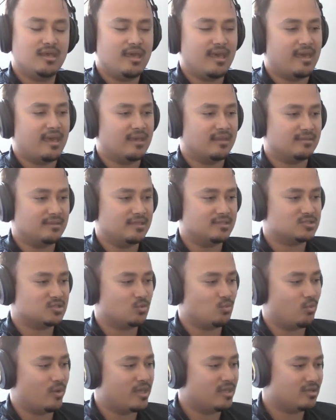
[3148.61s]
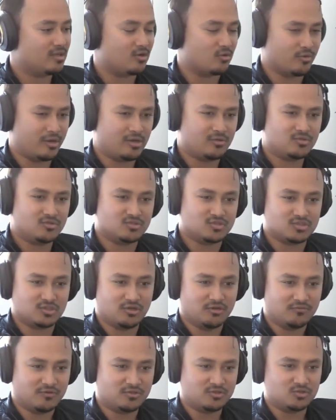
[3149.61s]
and it's a way to ground
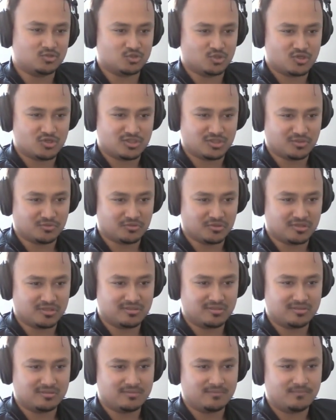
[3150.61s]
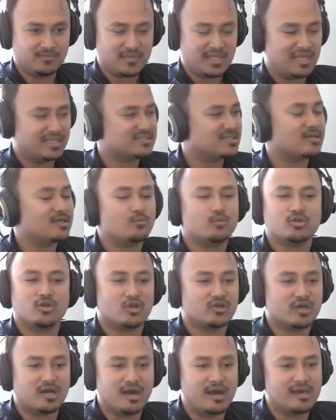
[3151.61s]
yourself on a journey right yeah it's like when you're
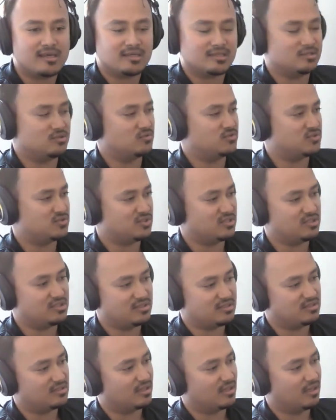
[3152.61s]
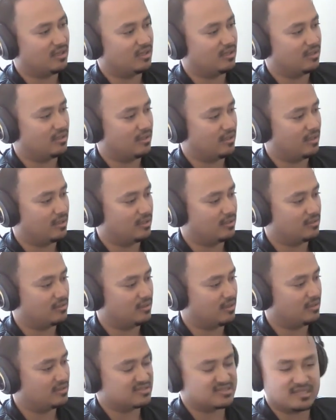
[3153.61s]
on a hike and you see uh, a,
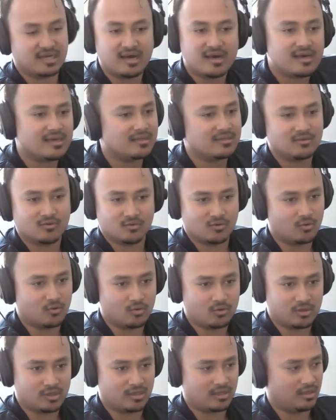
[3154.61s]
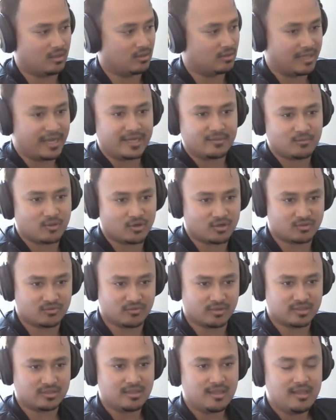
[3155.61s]
a sign or, or a, a landmark
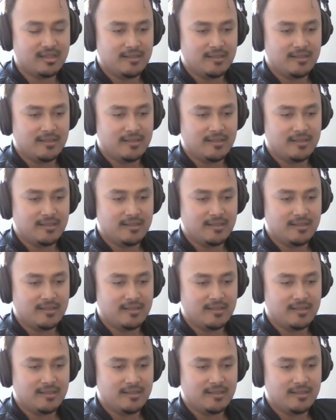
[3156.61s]
right